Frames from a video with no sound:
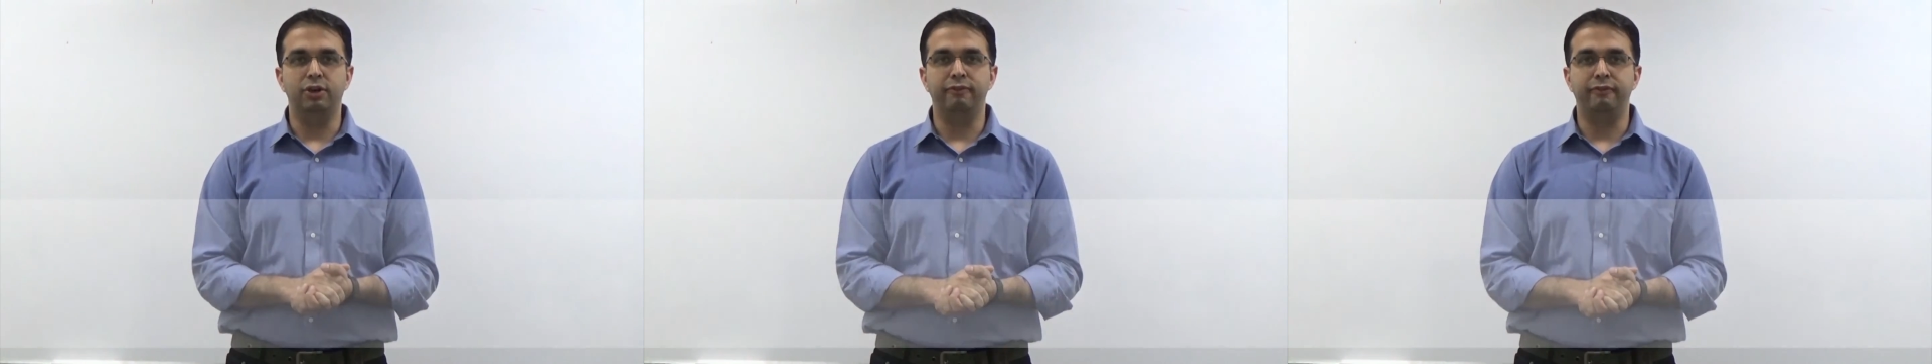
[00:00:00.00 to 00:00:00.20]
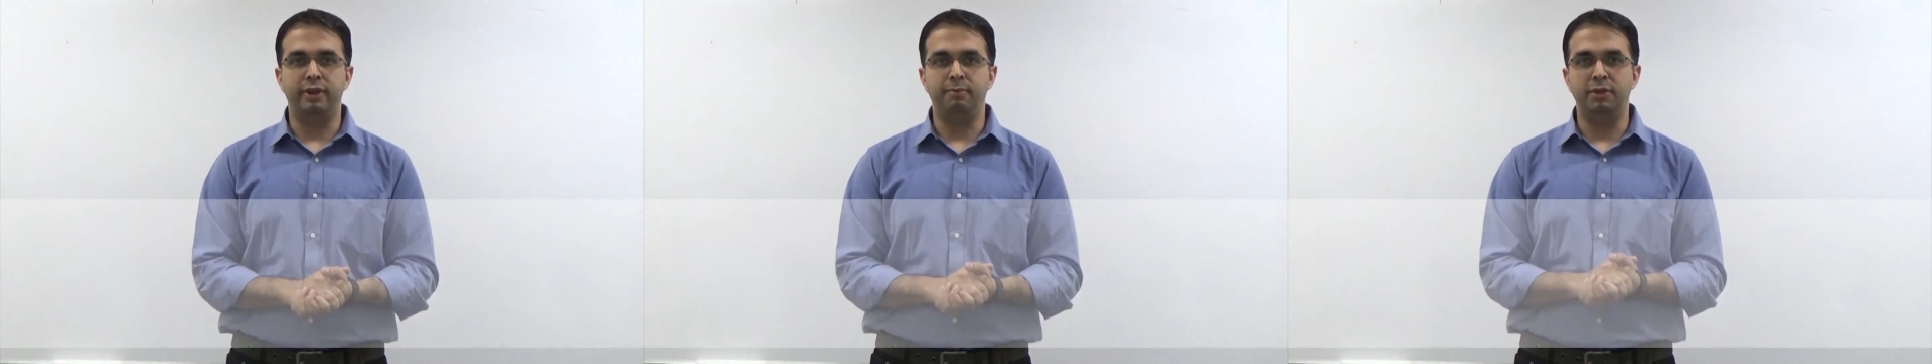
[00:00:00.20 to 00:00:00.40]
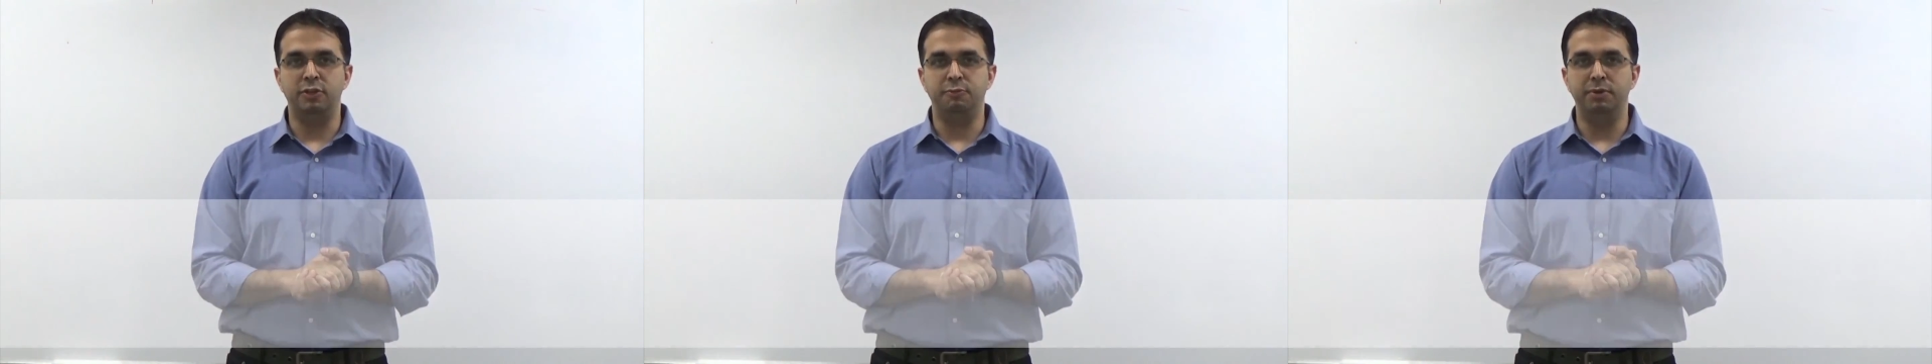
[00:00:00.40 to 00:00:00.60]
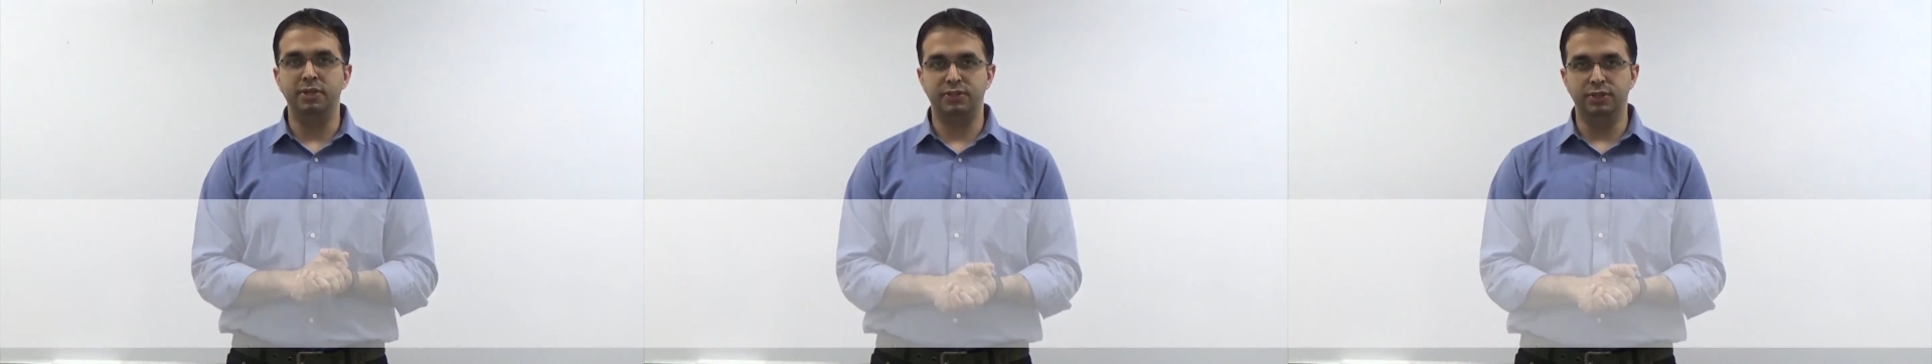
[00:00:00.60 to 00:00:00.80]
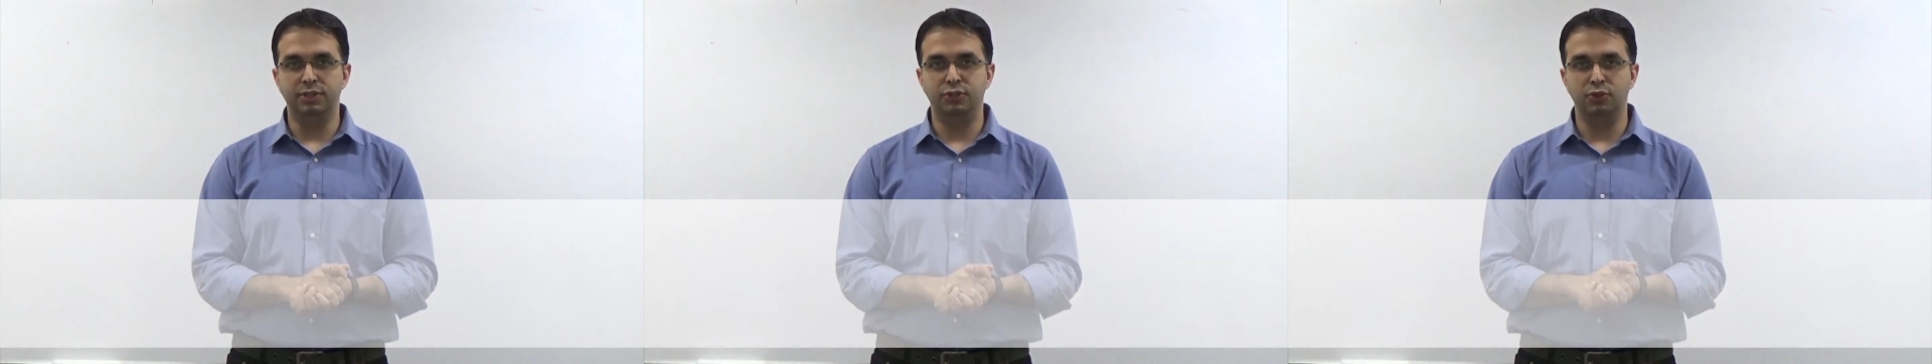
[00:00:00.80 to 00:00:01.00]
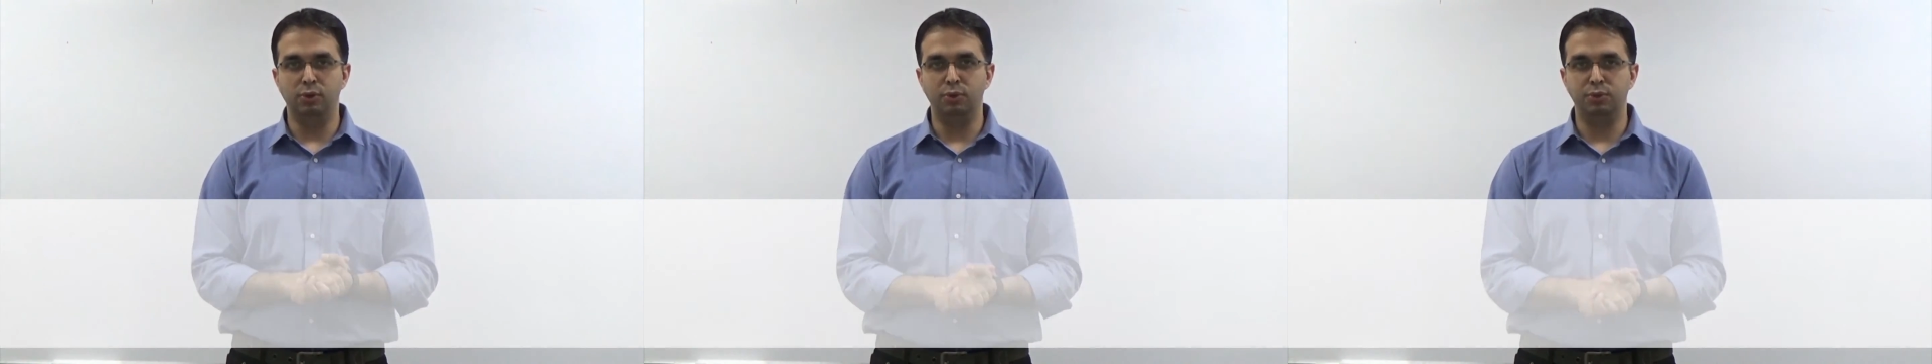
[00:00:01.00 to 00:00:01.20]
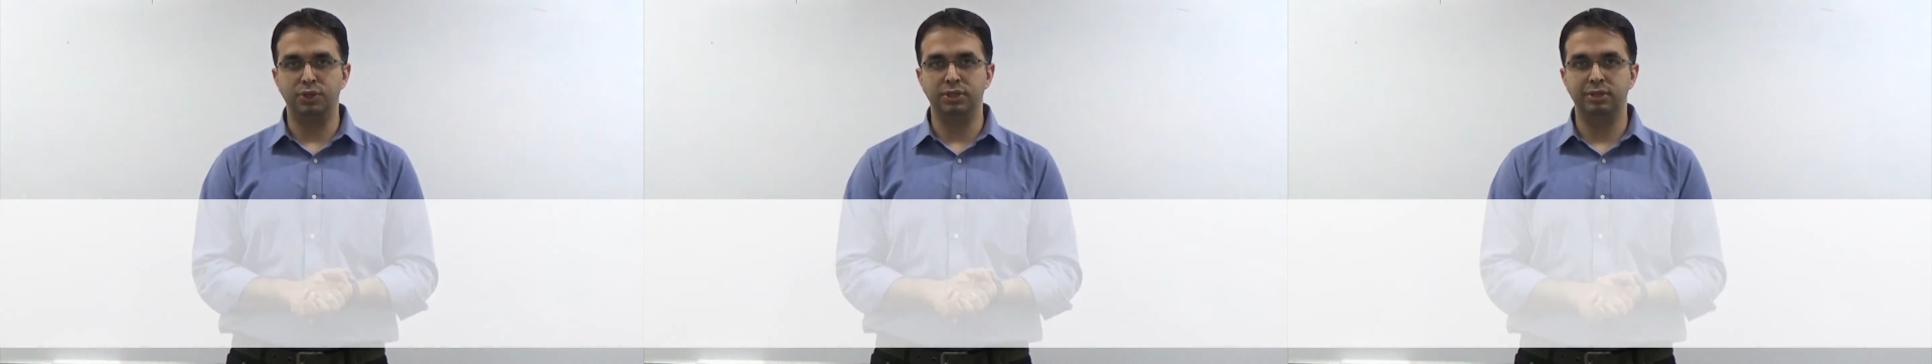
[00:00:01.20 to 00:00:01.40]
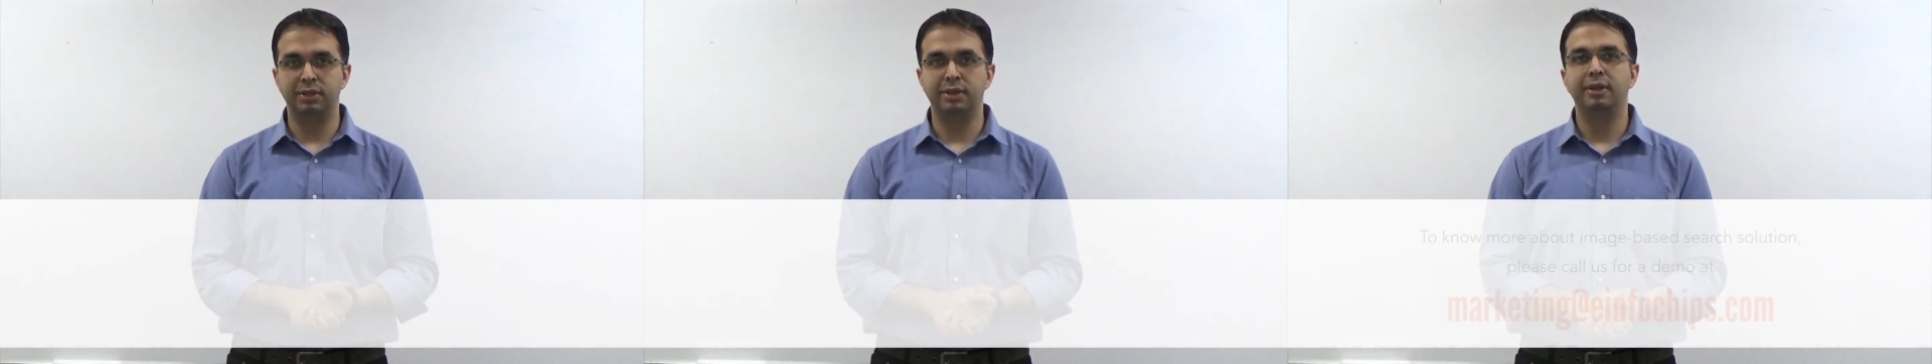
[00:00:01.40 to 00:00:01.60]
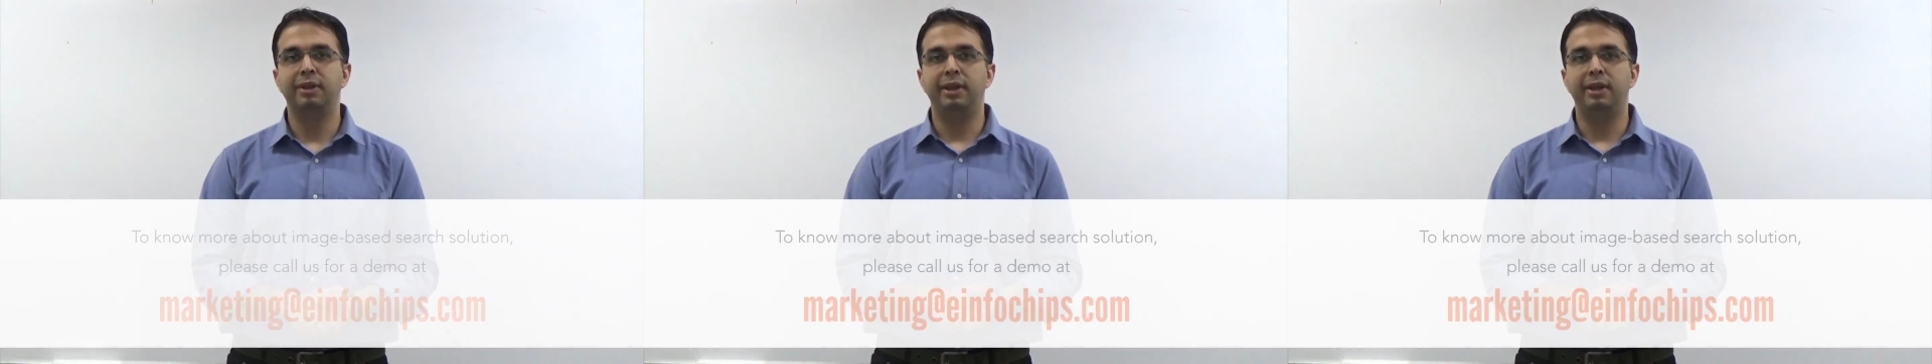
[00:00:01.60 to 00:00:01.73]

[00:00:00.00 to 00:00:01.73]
of image-based search solution,